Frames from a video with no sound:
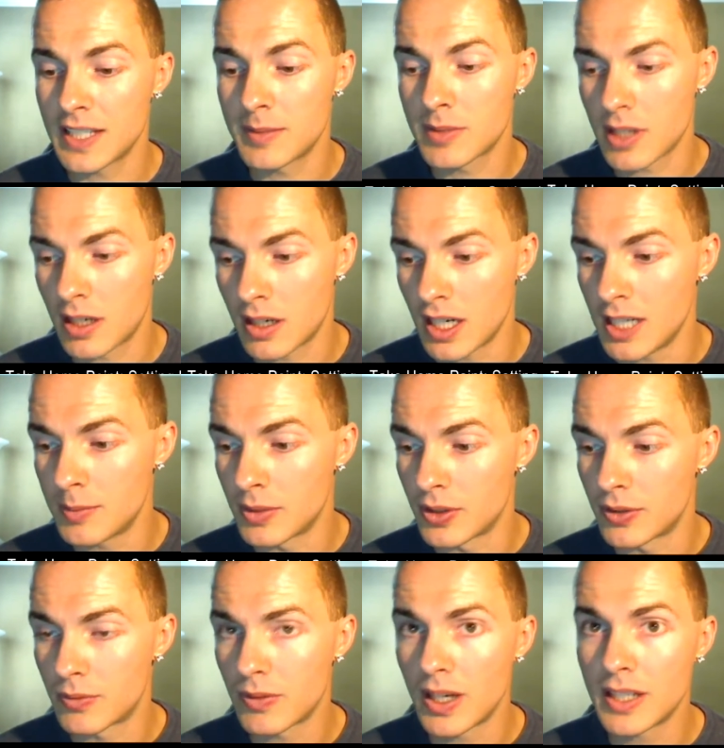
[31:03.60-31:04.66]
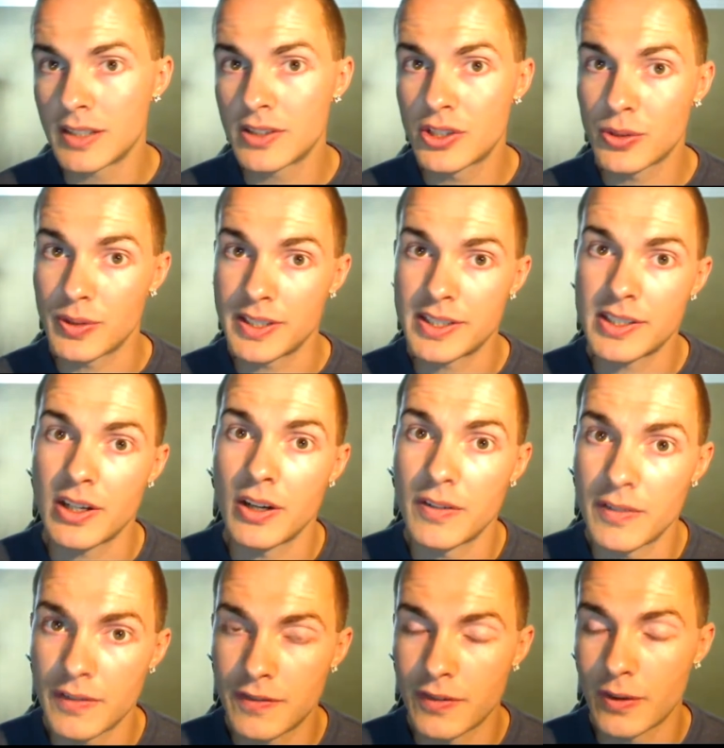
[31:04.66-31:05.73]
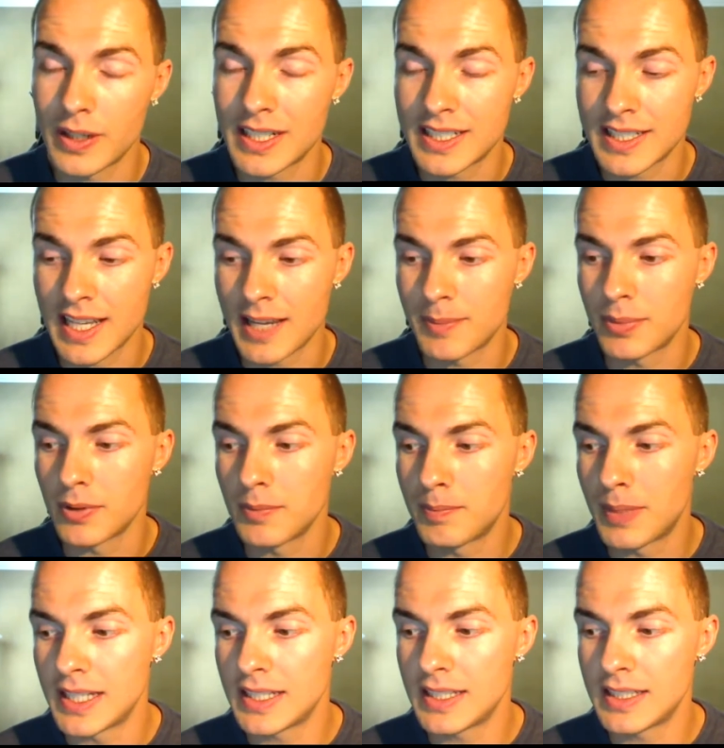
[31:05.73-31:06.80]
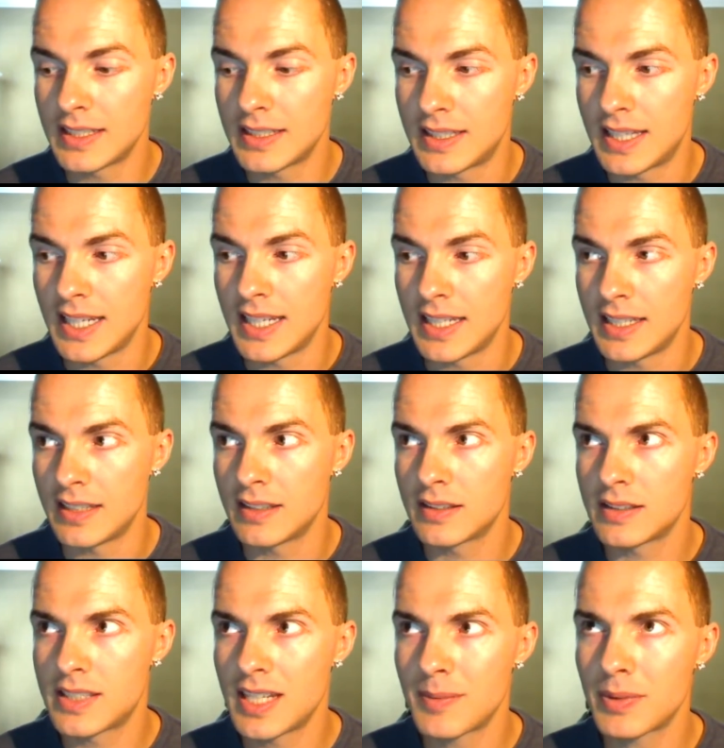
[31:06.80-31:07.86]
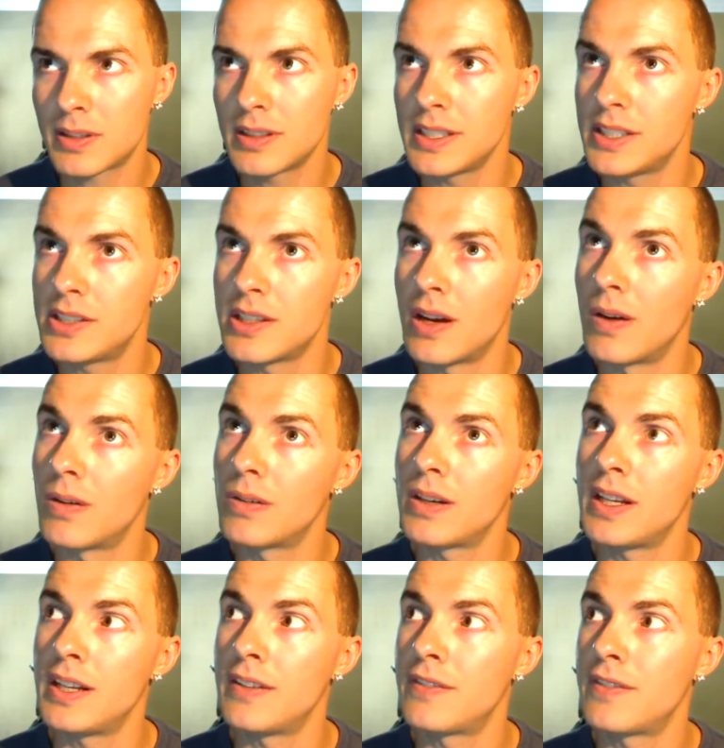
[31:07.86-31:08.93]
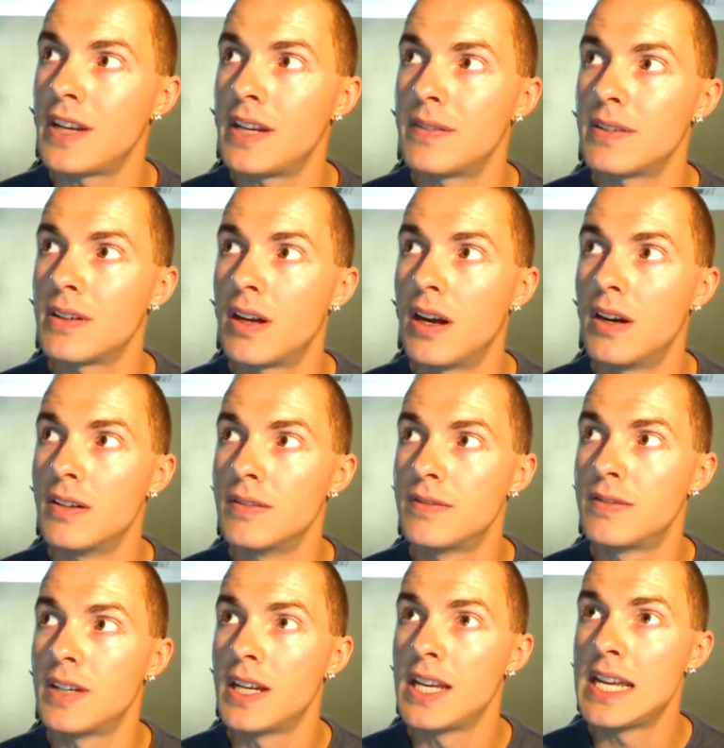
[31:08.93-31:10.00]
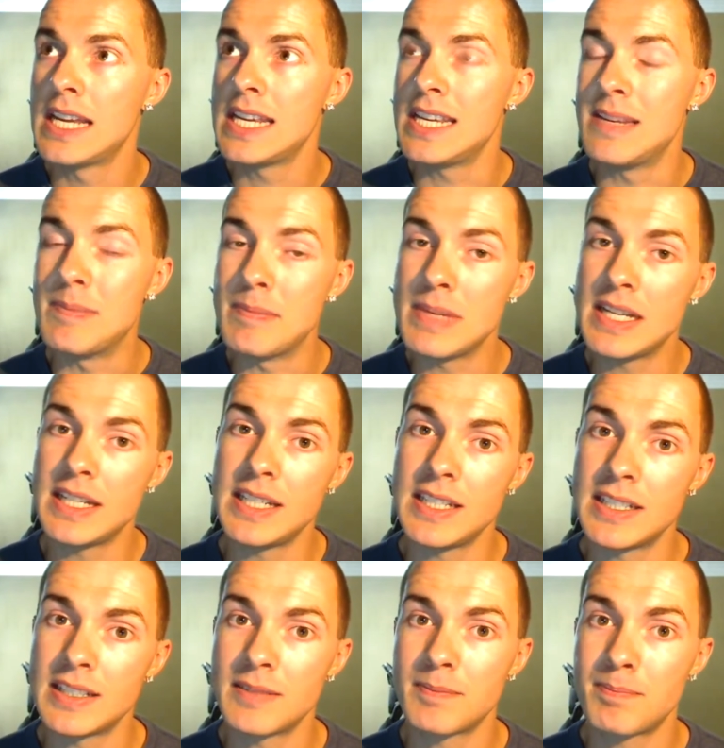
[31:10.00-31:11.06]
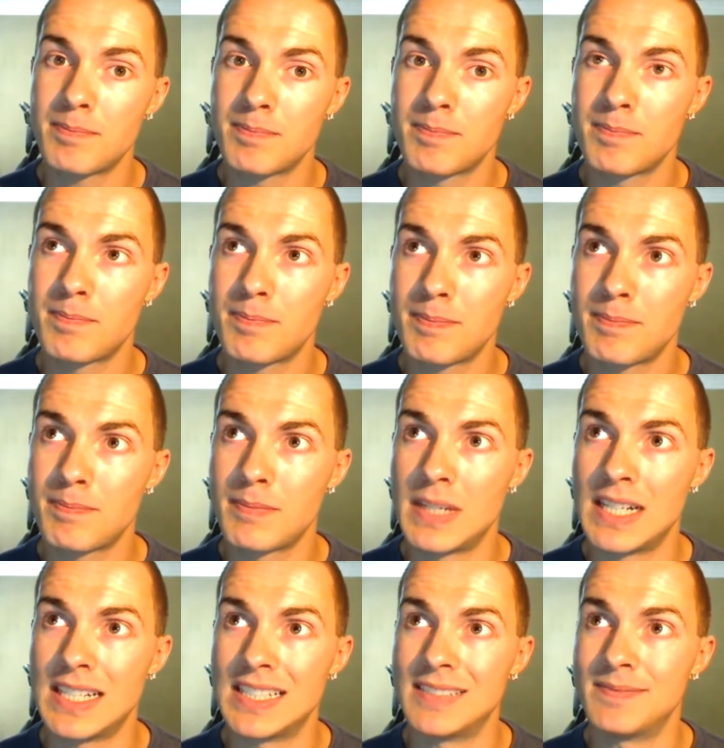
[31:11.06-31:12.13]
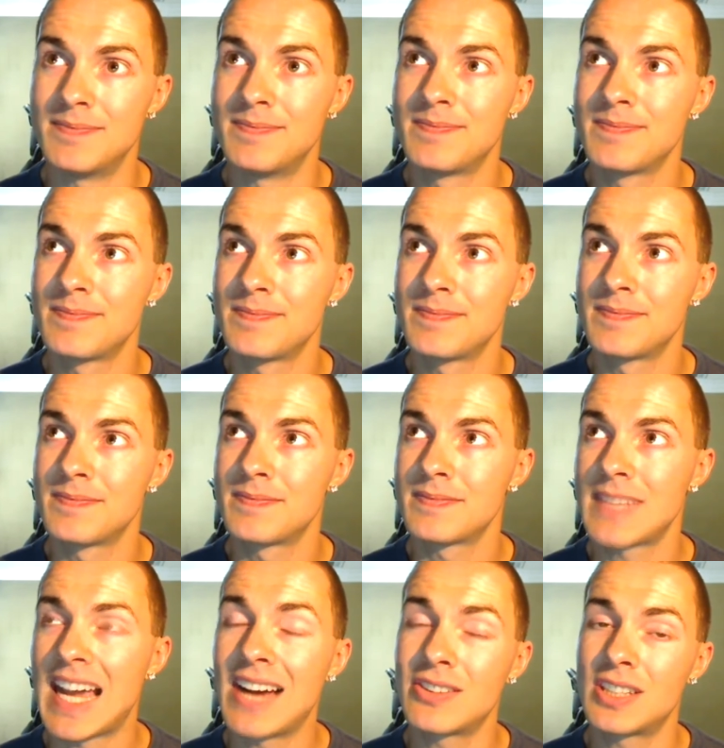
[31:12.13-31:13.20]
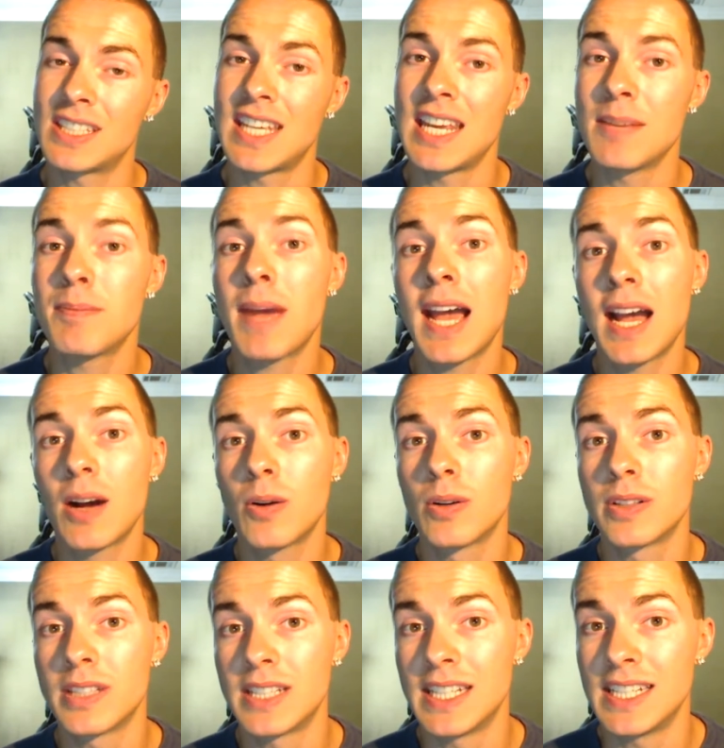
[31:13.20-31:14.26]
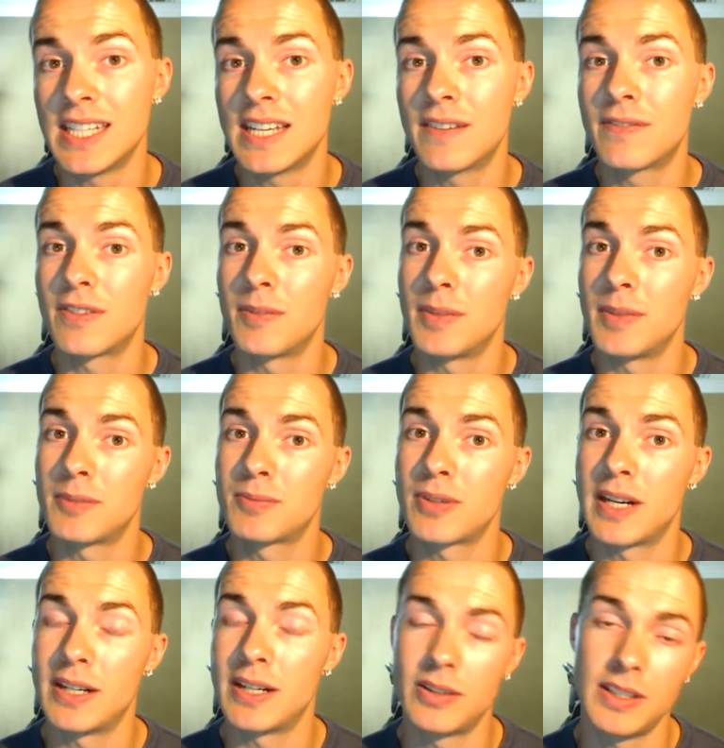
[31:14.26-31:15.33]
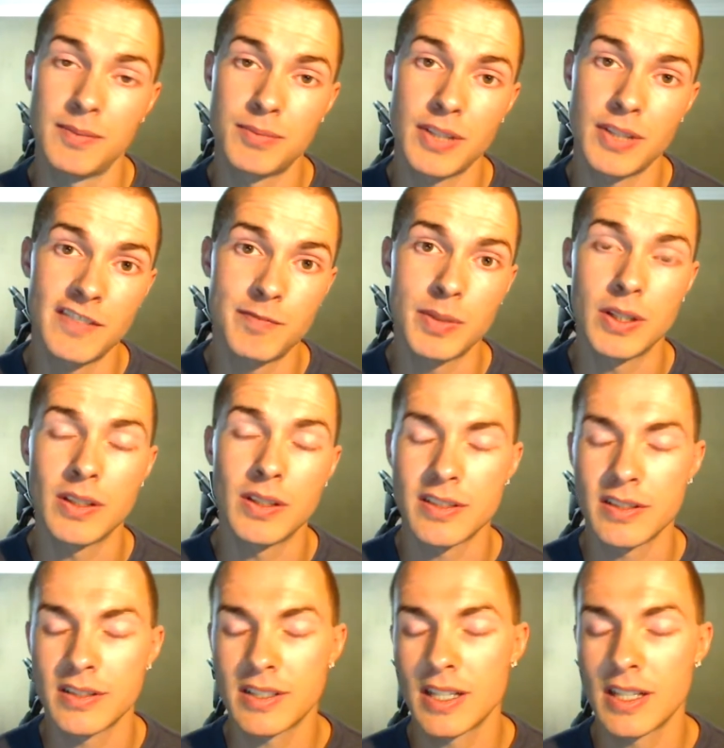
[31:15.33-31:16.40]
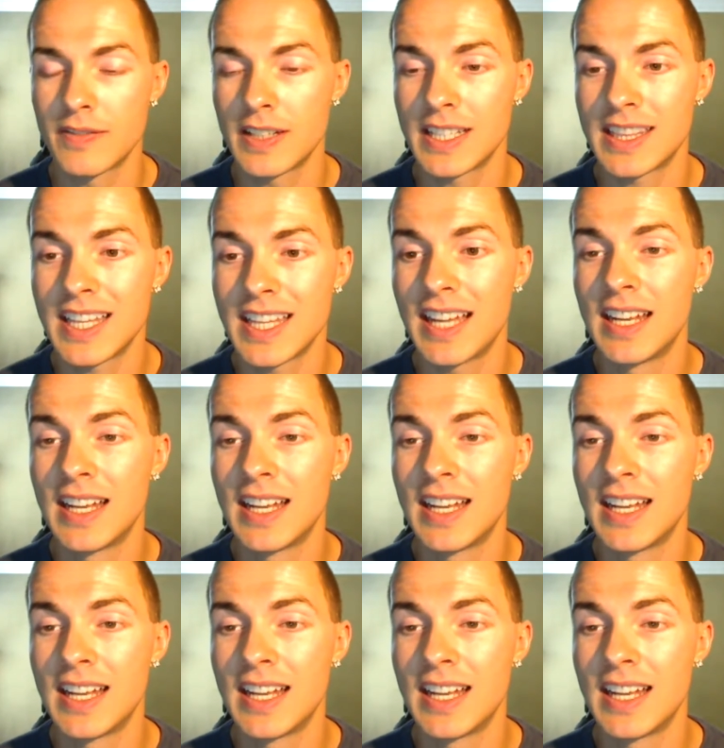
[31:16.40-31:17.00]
are able to run Choice Scarf, for example, but they typically don't in favor of immediate out the gate power that they get from their priority Brave Birds and stuff like that.